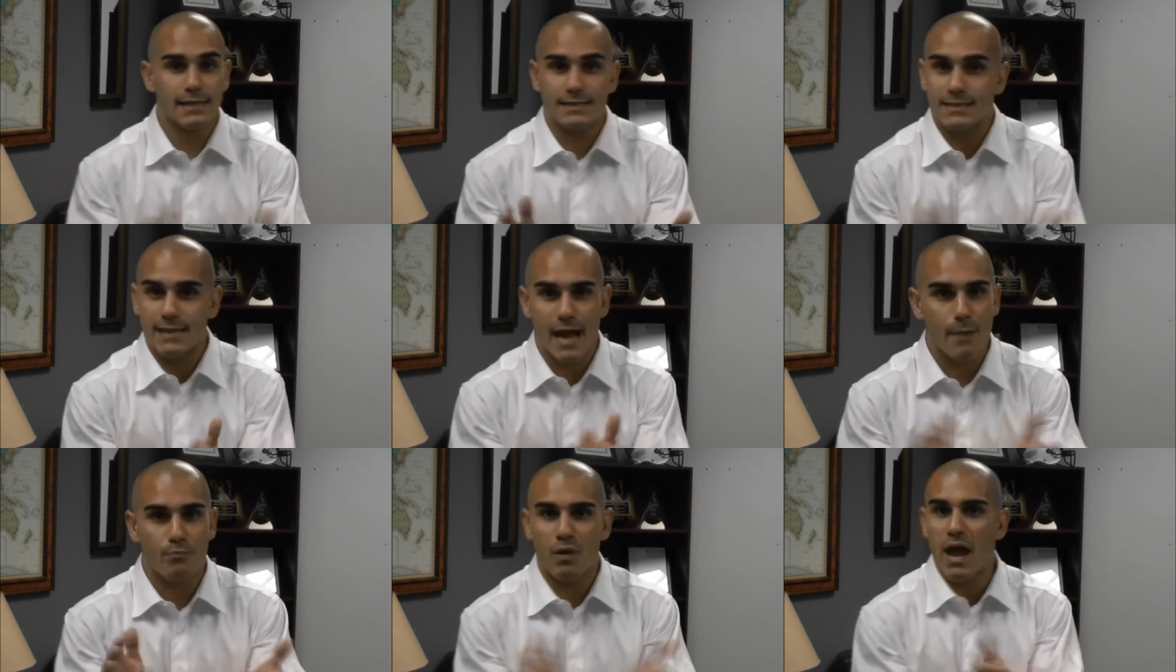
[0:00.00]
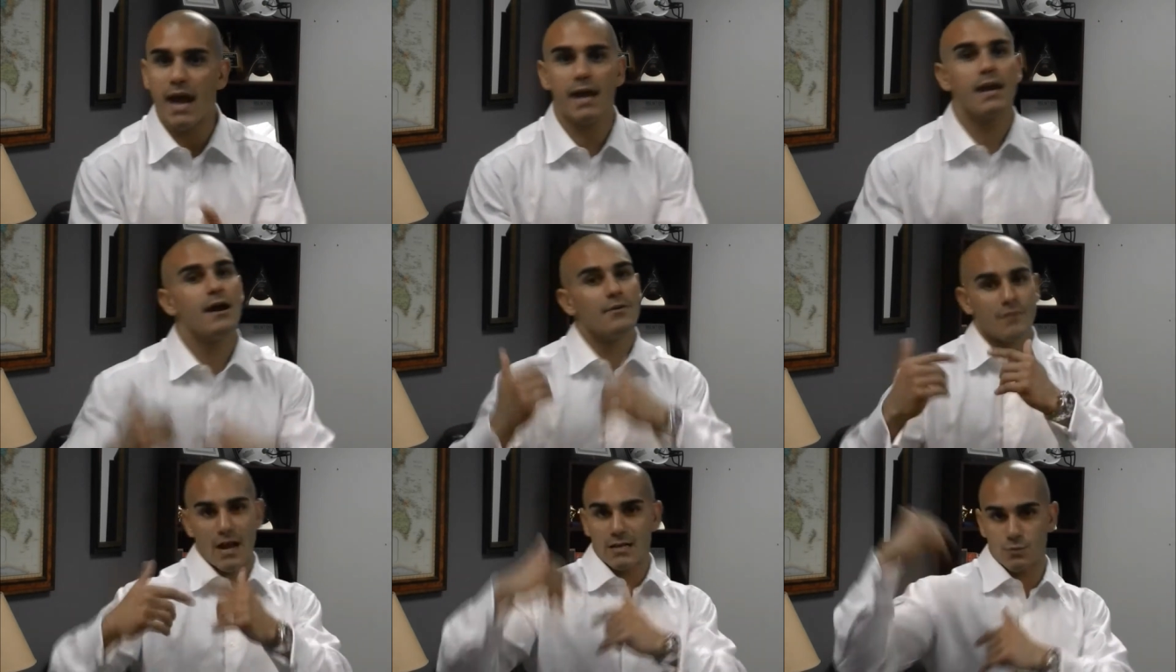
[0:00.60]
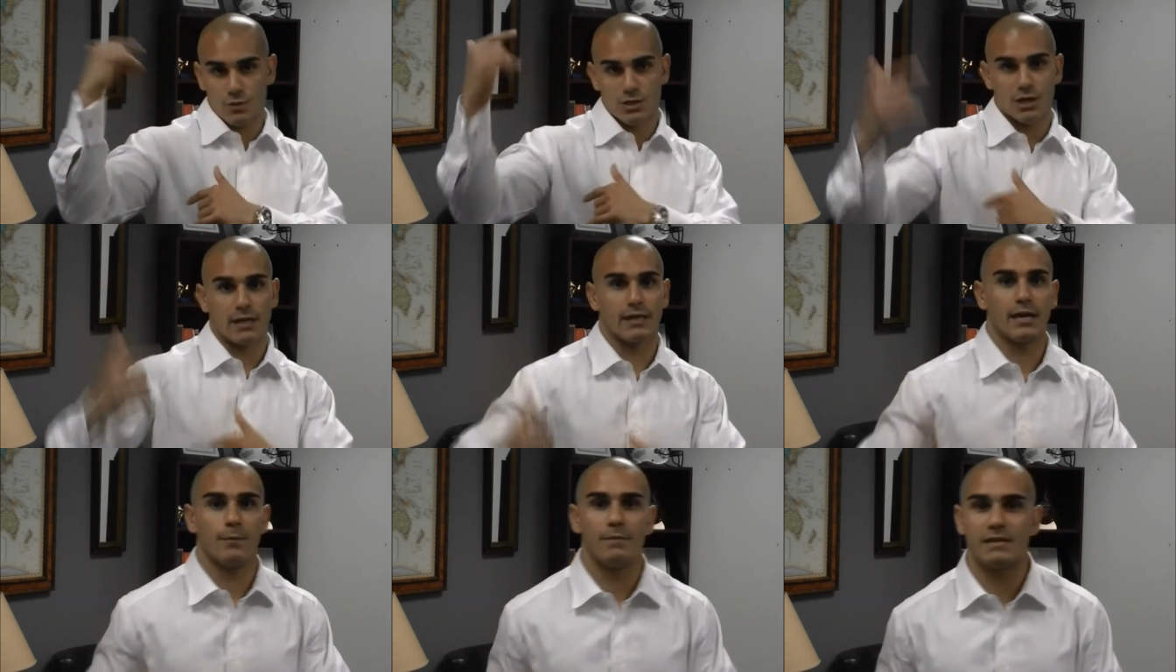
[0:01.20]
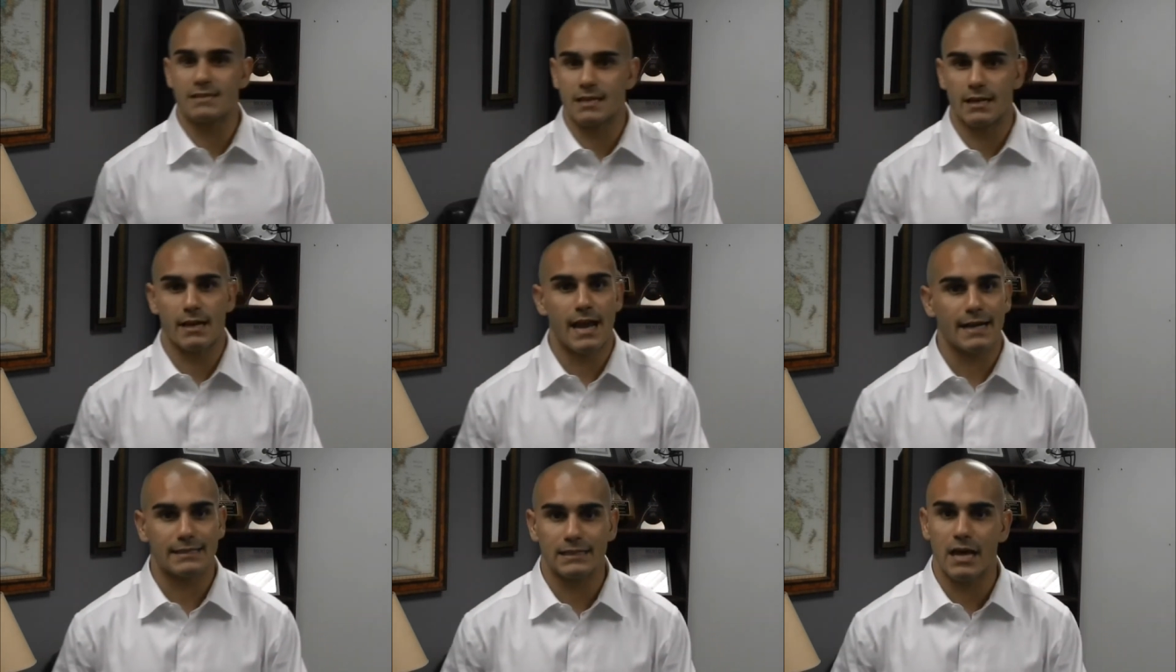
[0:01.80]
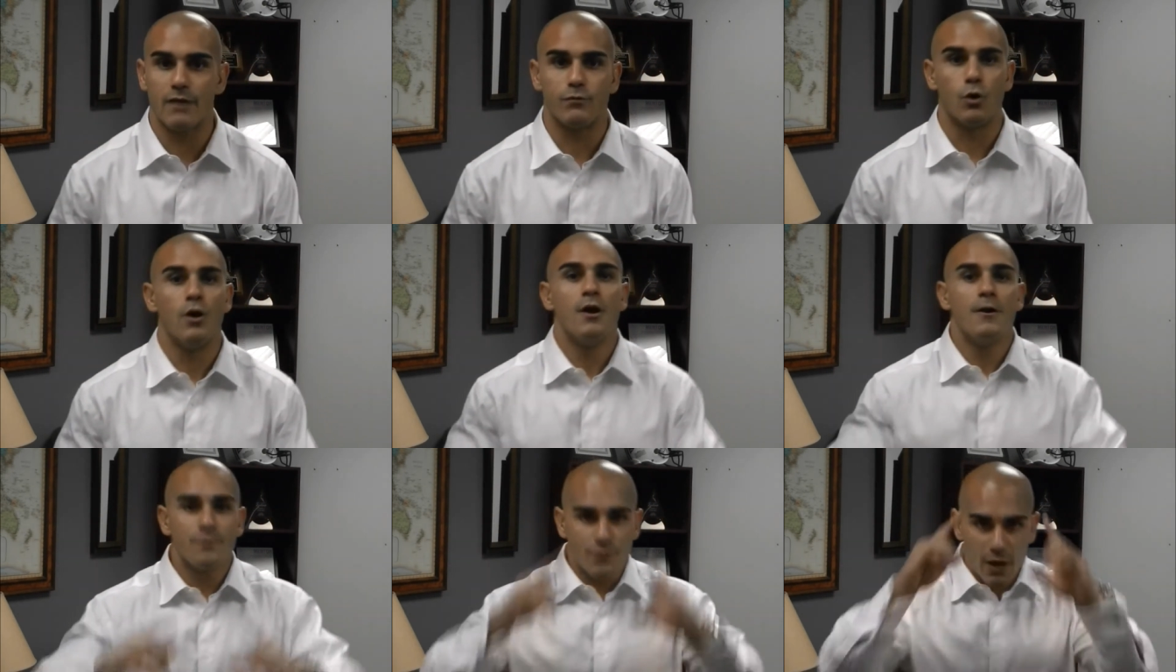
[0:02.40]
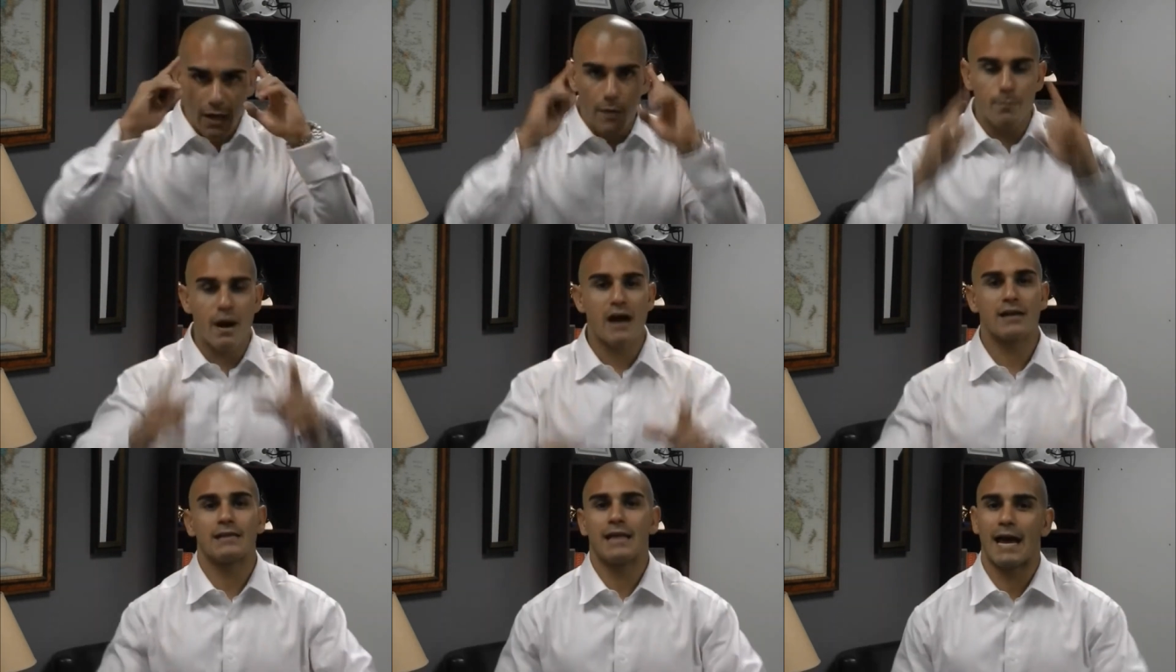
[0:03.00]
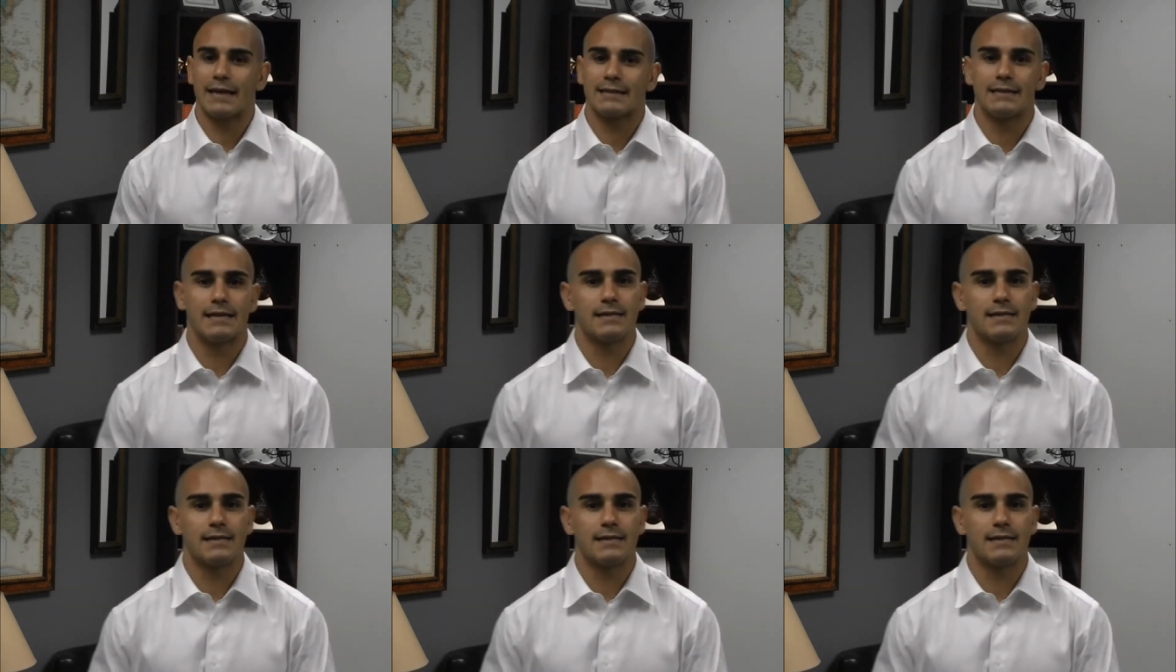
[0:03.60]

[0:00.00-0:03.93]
listen, that pain, that's what's going to get me to the next level. Think about it like